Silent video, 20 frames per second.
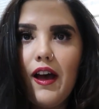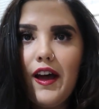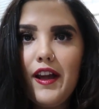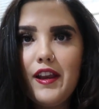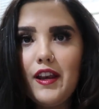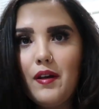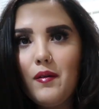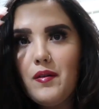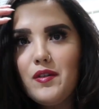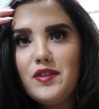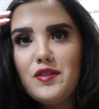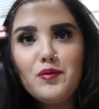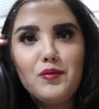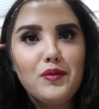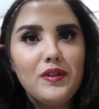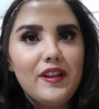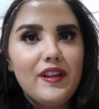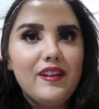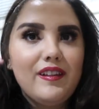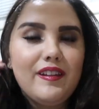I know it's
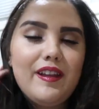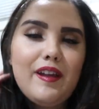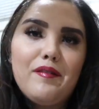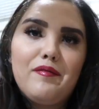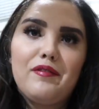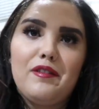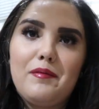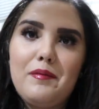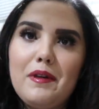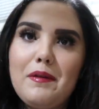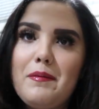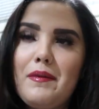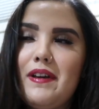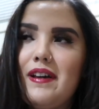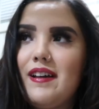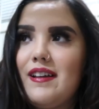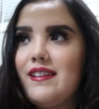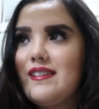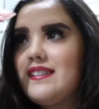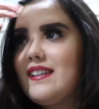really glam for me
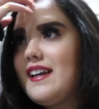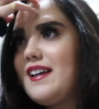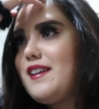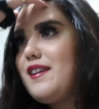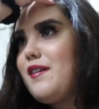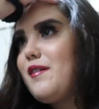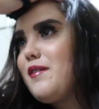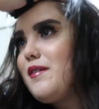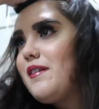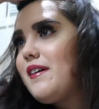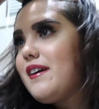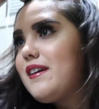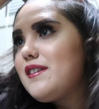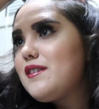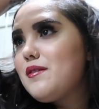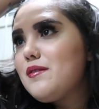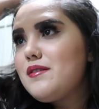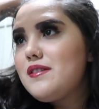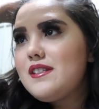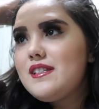because I know you
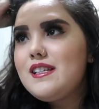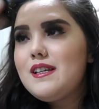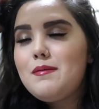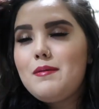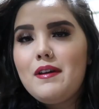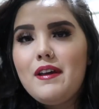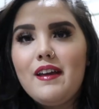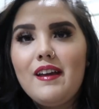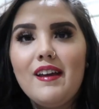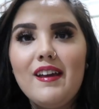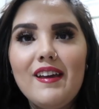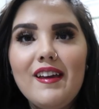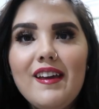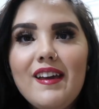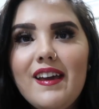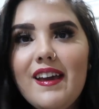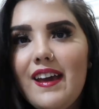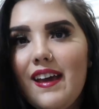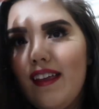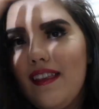guys don't see me
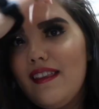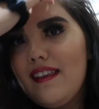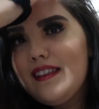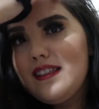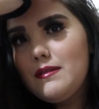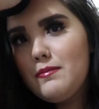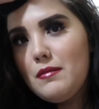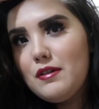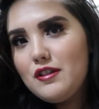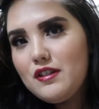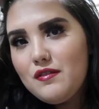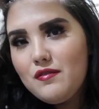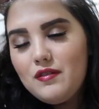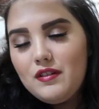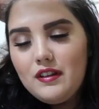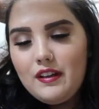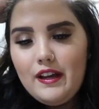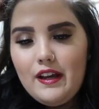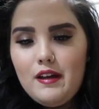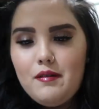in this much of
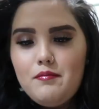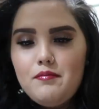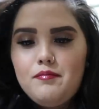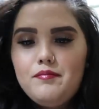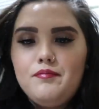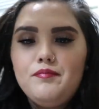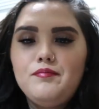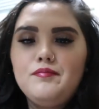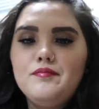glam.